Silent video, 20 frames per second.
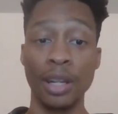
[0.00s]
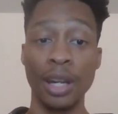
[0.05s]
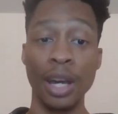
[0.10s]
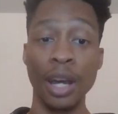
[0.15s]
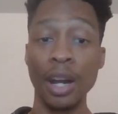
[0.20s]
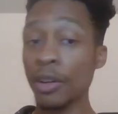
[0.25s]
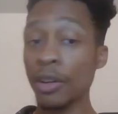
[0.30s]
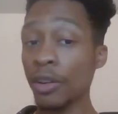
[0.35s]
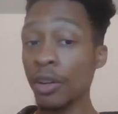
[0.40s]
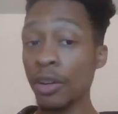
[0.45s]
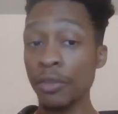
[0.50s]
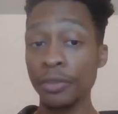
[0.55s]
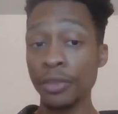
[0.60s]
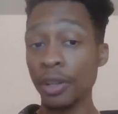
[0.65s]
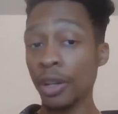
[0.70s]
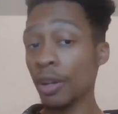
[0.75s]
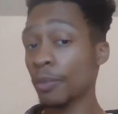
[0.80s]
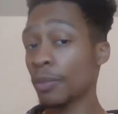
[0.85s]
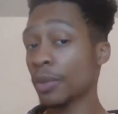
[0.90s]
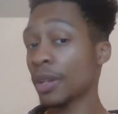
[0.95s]
I don't know if
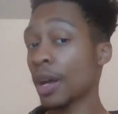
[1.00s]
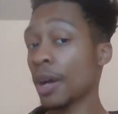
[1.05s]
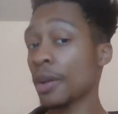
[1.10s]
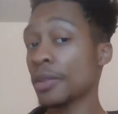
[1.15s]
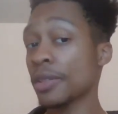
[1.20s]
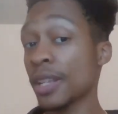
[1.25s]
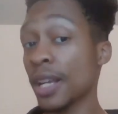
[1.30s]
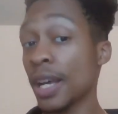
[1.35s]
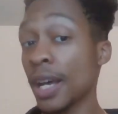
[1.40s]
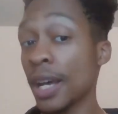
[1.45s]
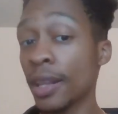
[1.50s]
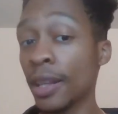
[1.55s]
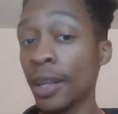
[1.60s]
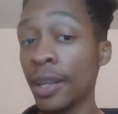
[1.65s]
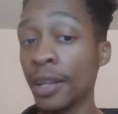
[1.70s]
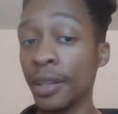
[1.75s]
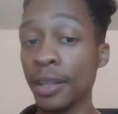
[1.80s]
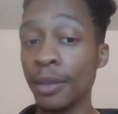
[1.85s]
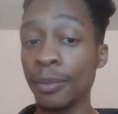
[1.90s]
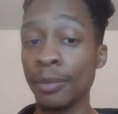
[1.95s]
y'all been outside
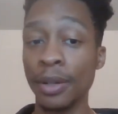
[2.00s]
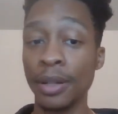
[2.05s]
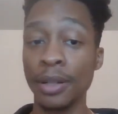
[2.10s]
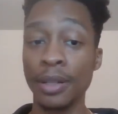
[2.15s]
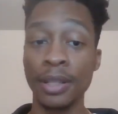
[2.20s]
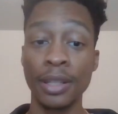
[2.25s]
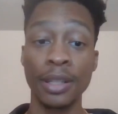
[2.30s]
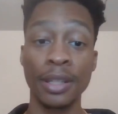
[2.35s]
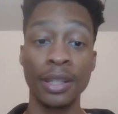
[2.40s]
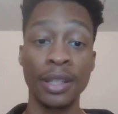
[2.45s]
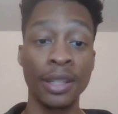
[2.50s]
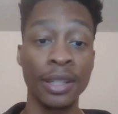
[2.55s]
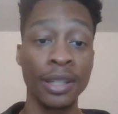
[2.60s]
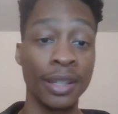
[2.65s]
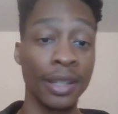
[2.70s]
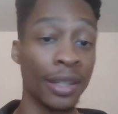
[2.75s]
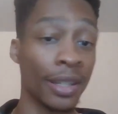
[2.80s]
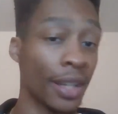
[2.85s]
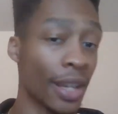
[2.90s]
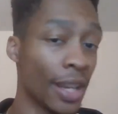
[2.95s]
lately, but
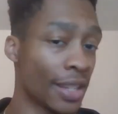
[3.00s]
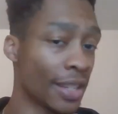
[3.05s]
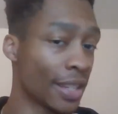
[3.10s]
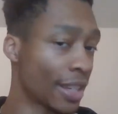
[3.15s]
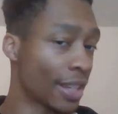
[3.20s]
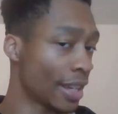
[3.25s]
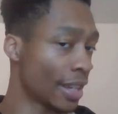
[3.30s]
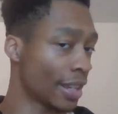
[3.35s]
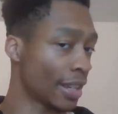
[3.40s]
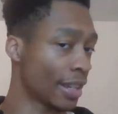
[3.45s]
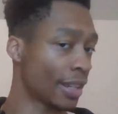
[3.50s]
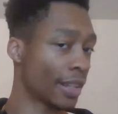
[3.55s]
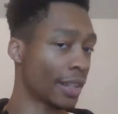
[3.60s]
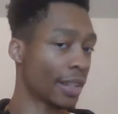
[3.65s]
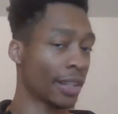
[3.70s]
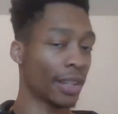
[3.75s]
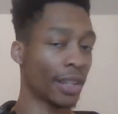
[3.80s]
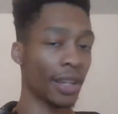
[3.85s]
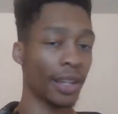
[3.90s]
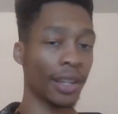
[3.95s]
it's getting
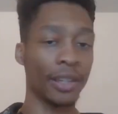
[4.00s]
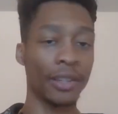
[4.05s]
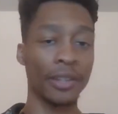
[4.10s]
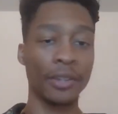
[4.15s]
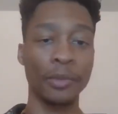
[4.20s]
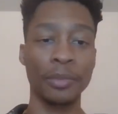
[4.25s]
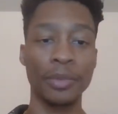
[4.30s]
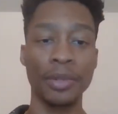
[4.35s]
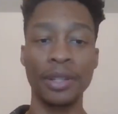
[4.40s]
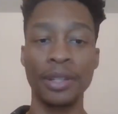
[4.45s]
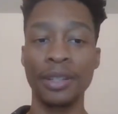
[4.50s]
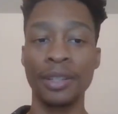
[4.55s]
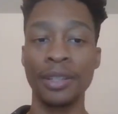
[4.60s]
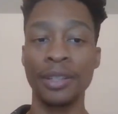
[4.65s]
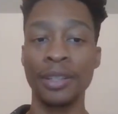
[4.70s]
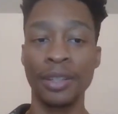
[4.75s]
a little bit